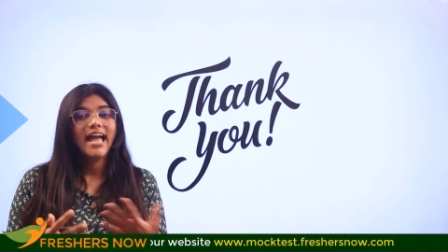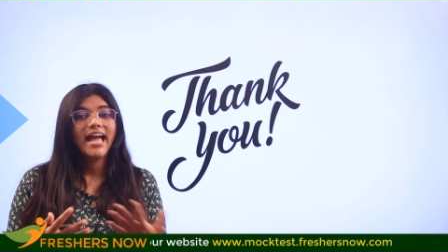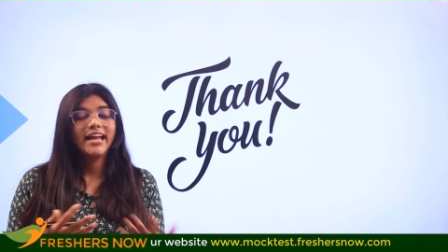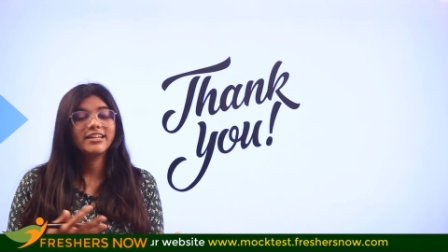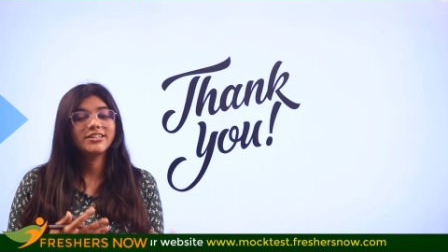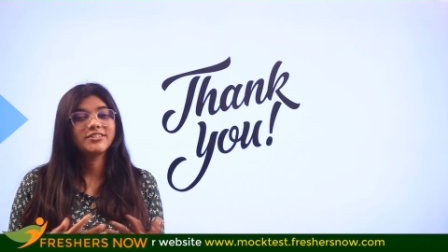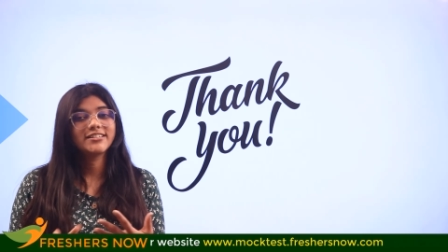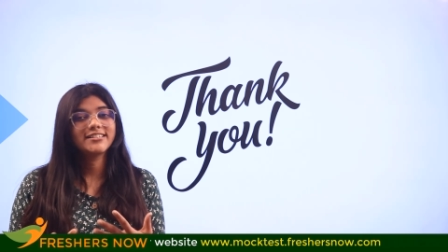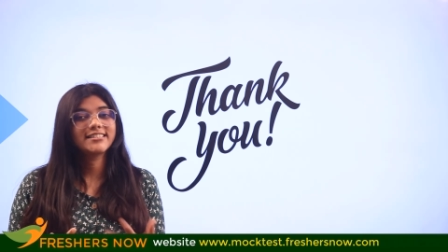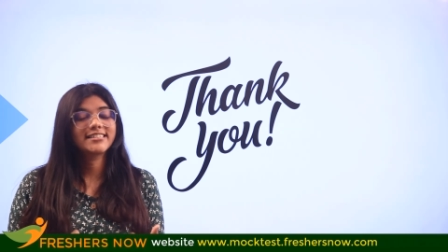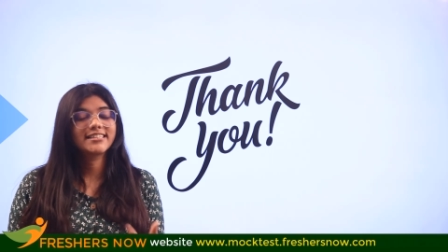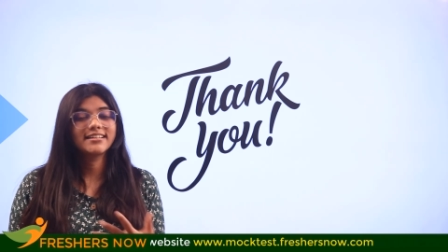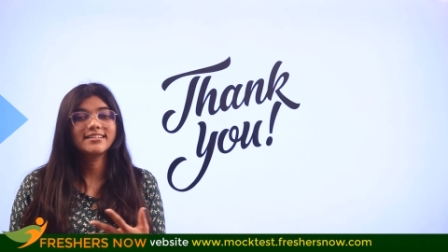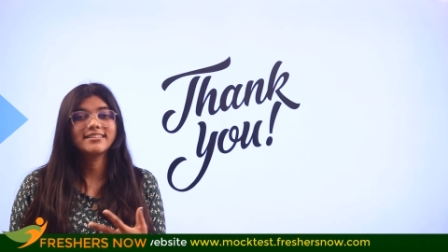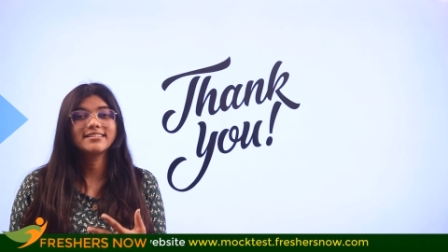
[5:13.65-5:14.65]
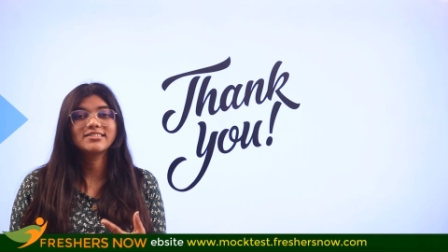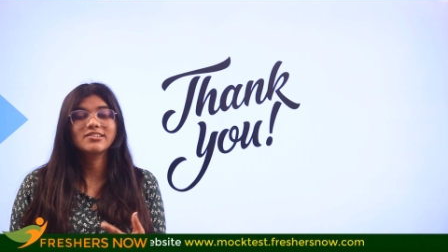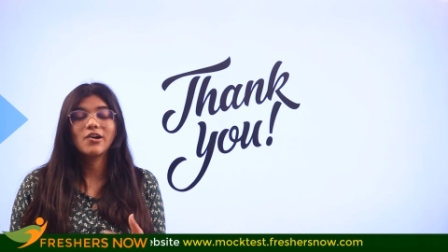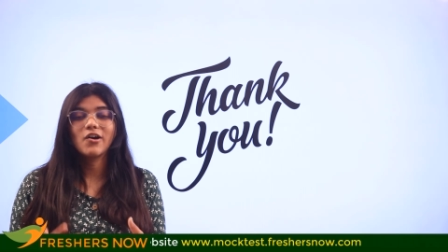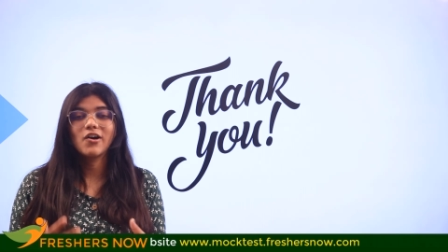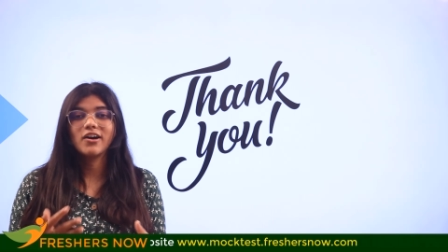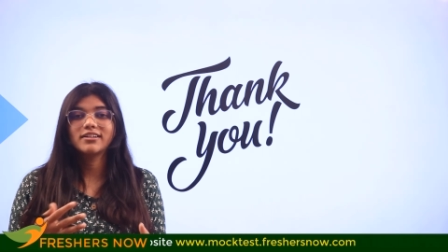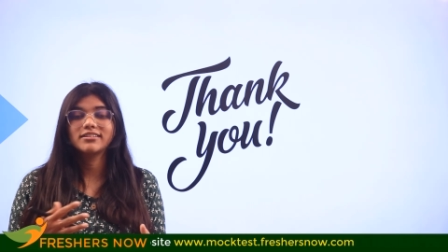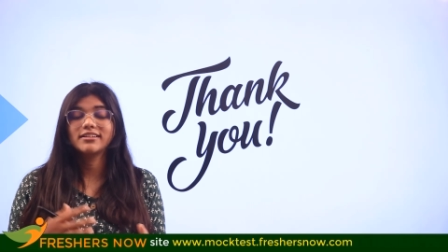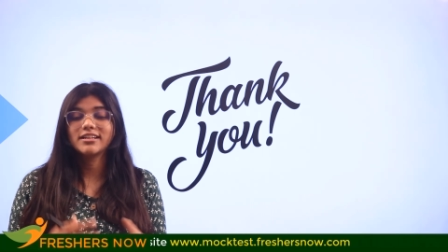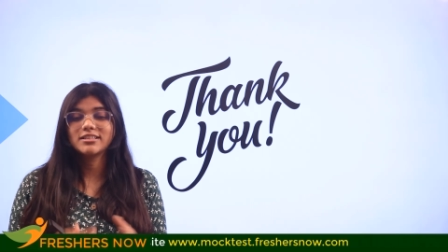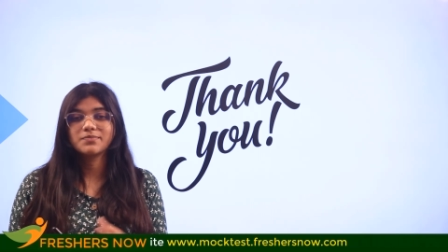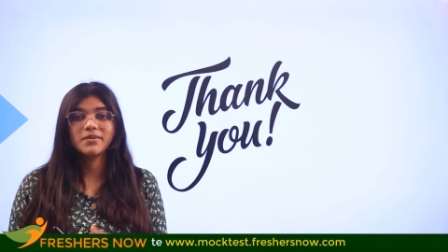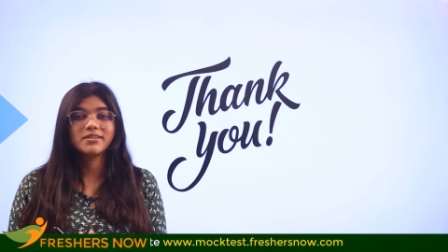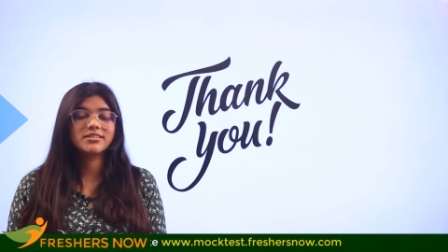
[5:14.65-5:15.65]
additional skills or the
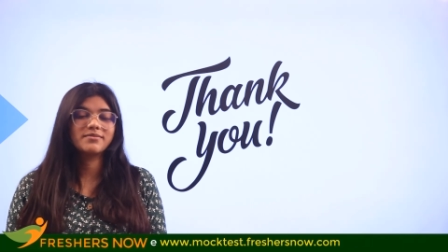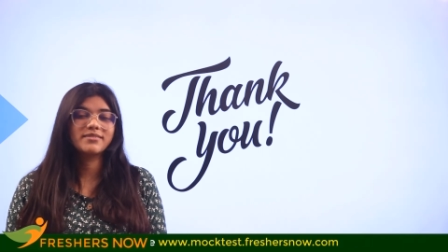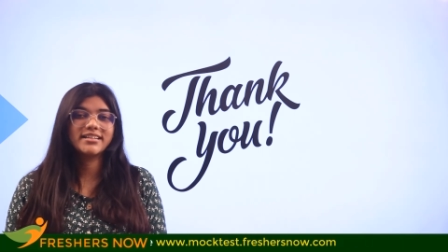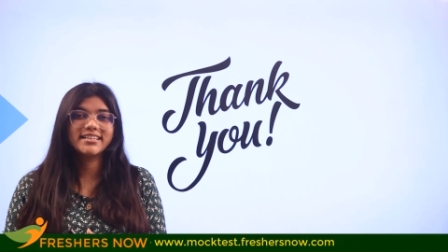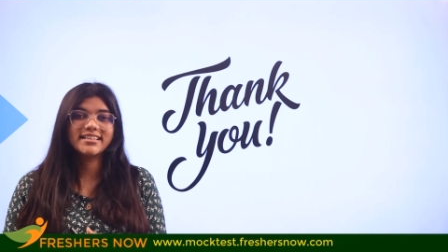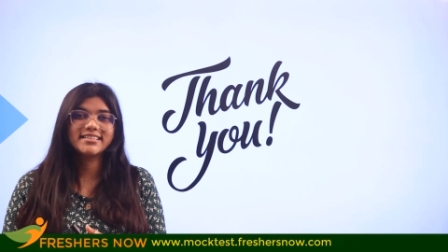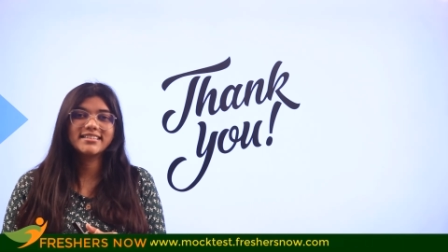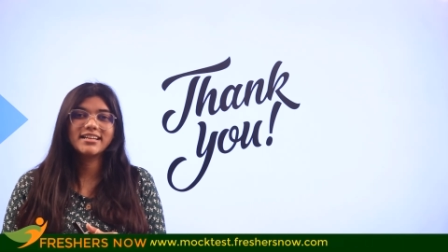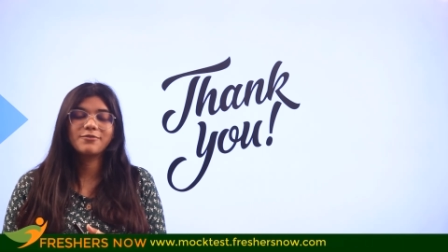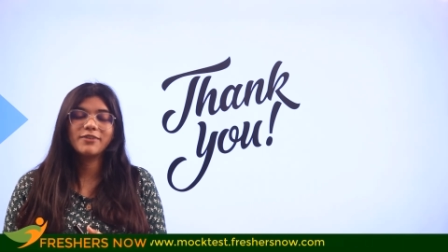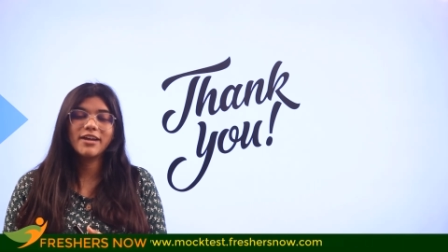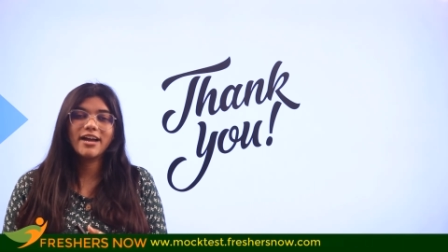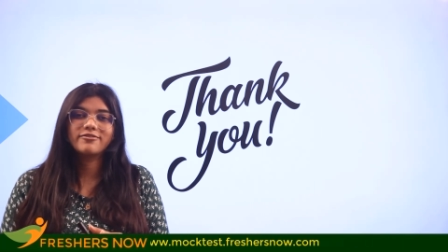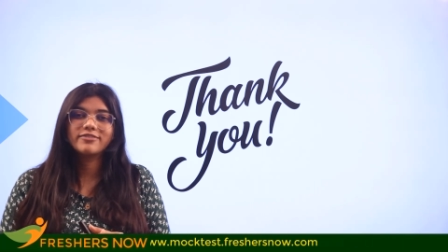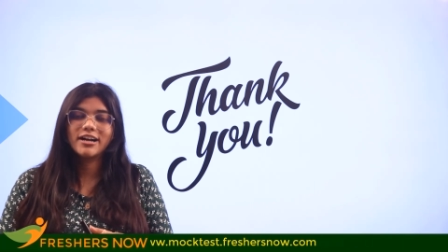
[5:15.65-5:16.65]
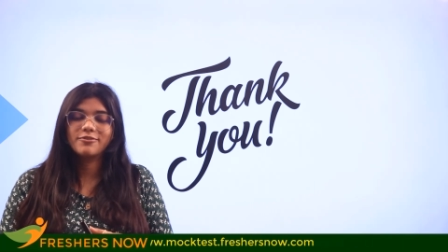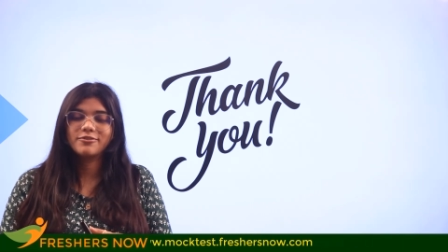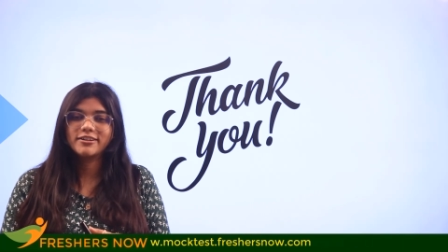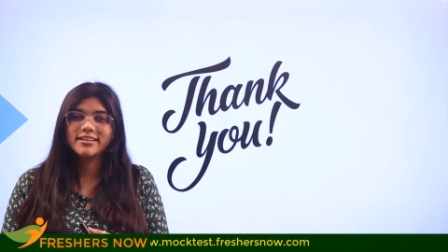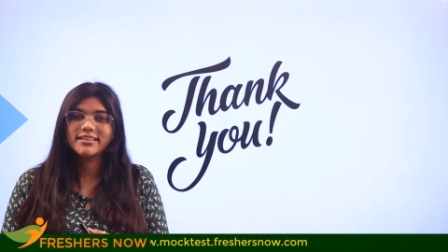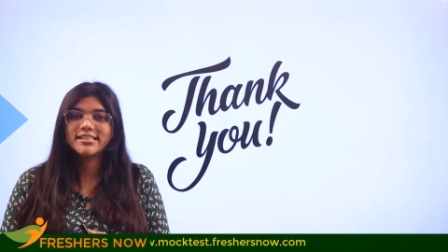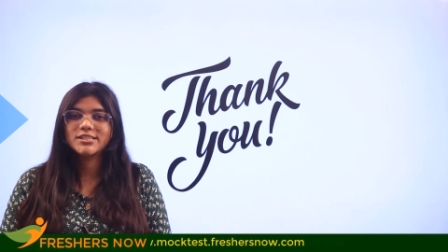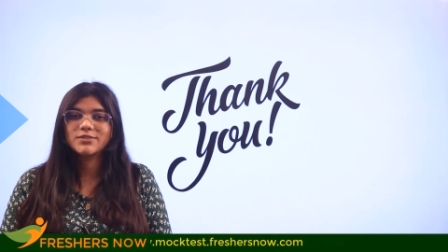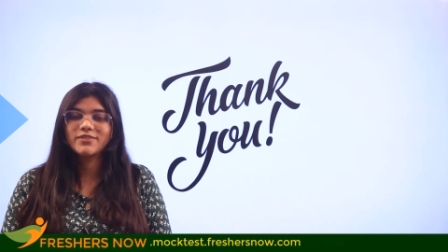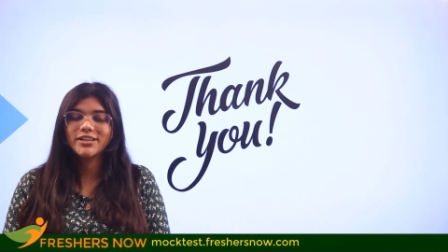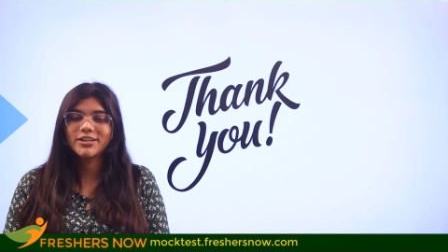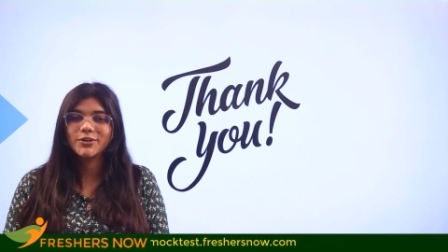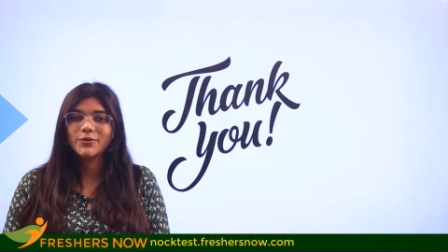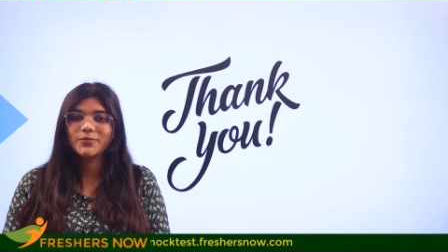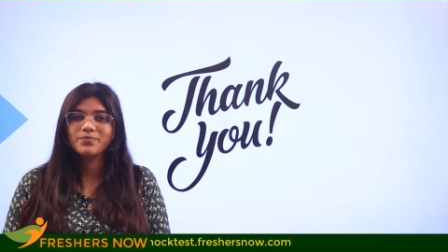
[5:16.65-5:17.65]
responsibilities that we have covered in this
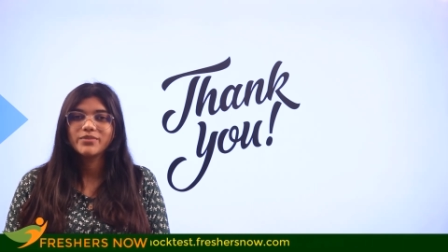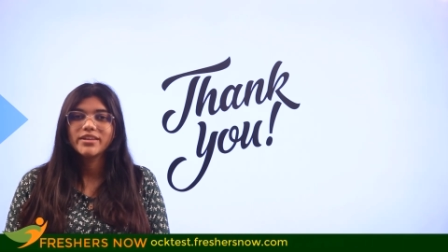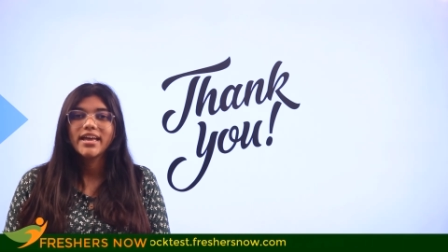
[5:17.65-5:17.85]
video.